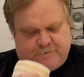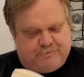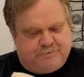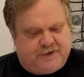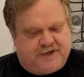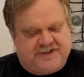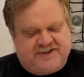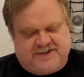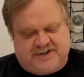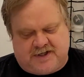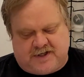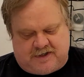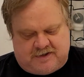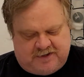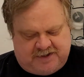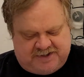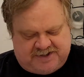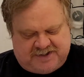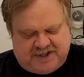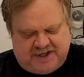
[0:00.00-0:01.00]
But
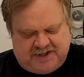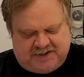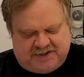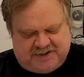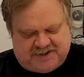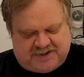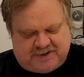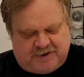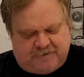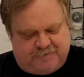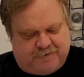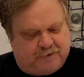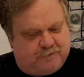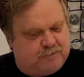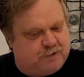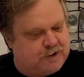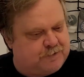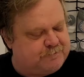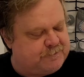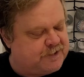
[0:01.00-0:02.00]
let's take this off. It'll
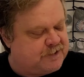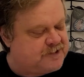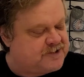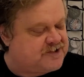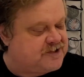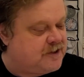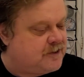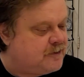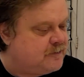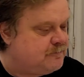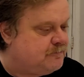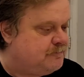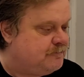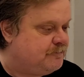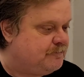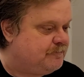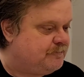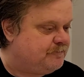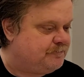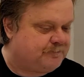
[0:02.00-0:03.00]
work better started.
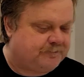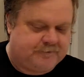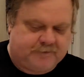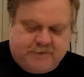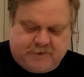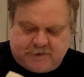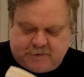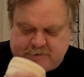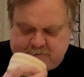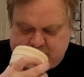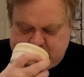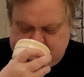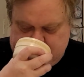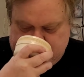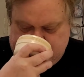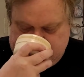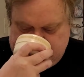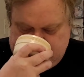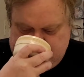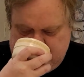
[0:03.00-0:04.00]

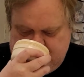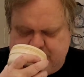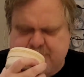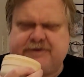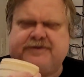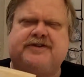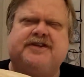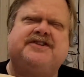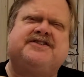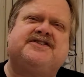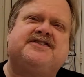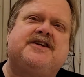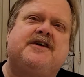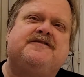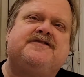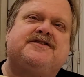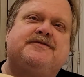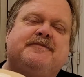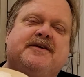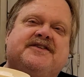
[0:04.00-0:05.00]
But this
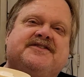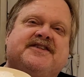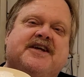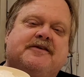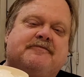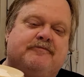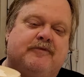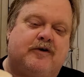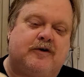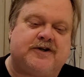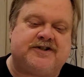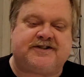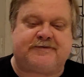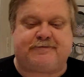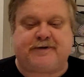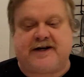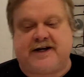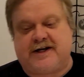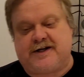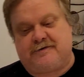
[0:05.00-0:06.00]
stuff smells like
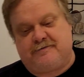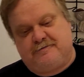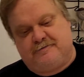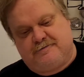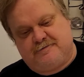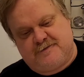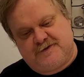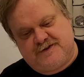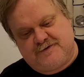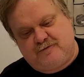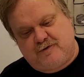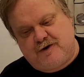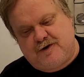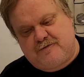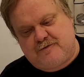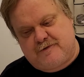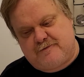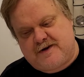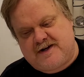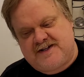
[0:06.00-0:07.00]
marzipan. What
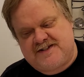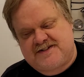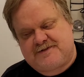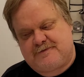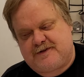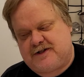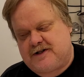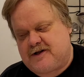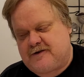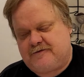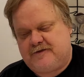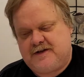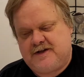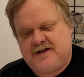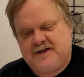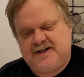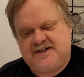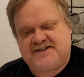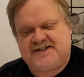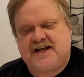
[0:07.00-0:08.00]
it reminds me of.
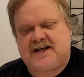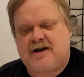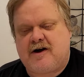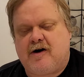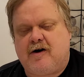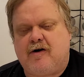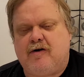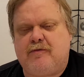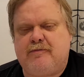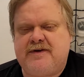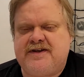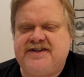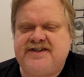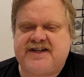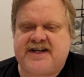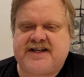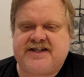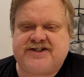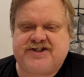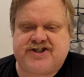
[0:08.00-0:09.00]
It's like almond
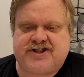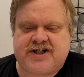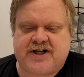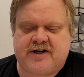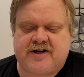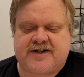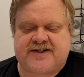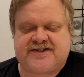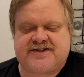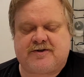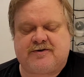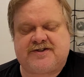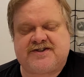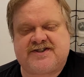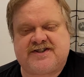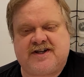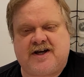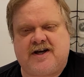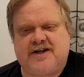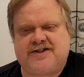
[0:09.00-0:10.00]
and cherry, so
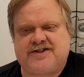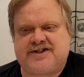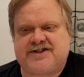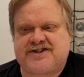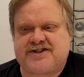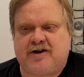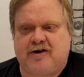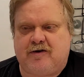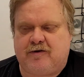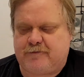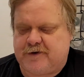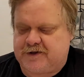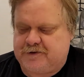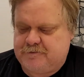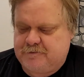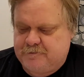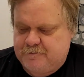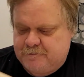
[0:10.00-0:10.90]
it's not just almond.